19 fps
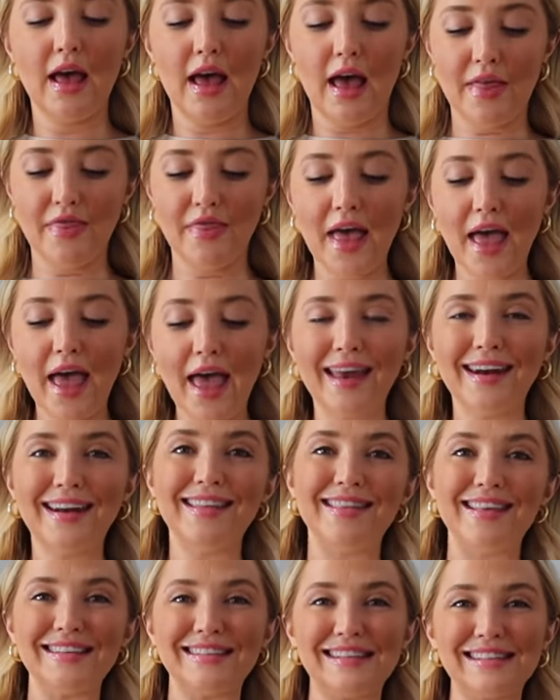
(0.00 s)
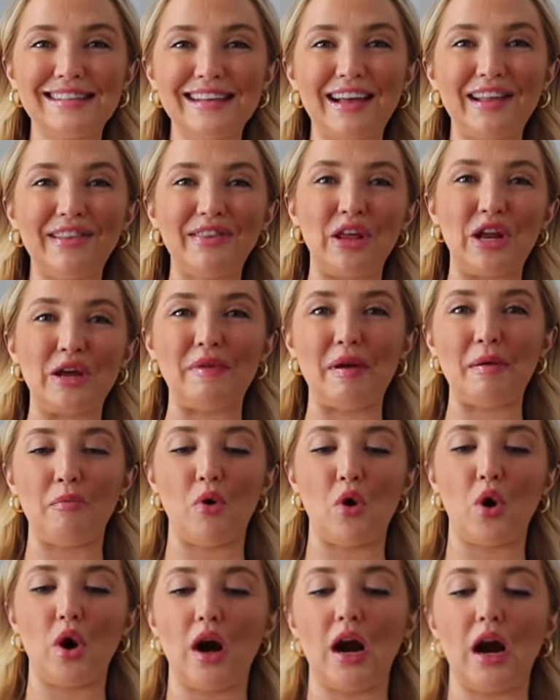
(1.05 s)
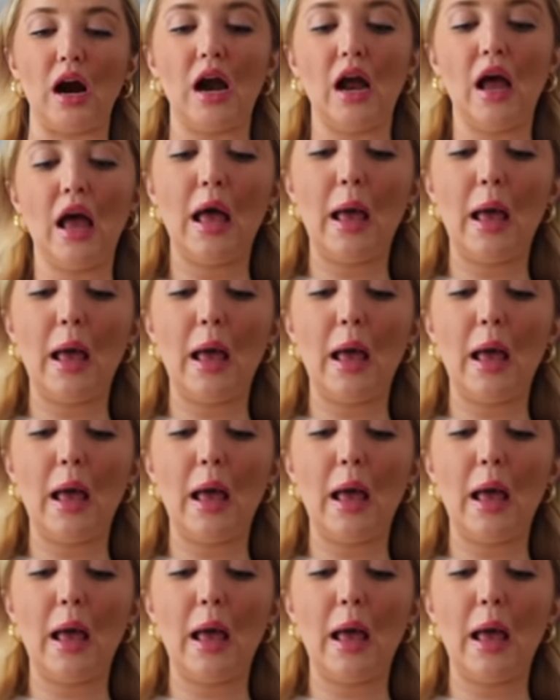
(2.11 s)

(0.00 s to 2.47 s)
And then this is like a little bit more